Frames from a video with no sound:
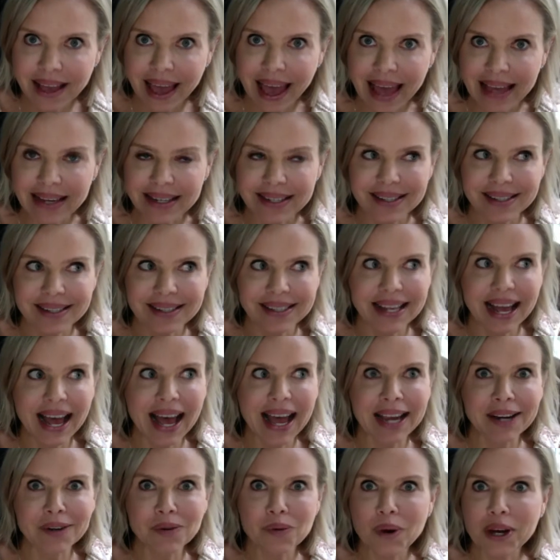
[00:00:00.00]
and
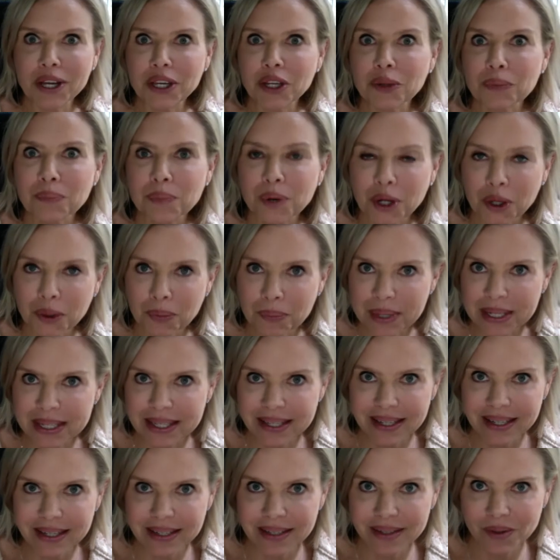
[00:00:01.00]
decide what your purpose
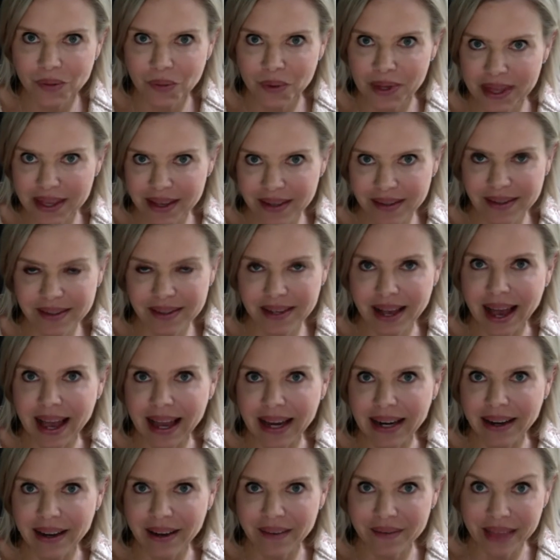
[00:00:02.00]
is within
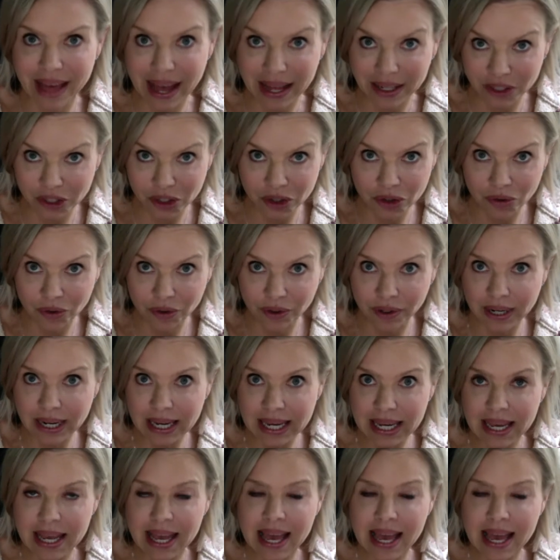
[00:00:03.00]
inside of that story,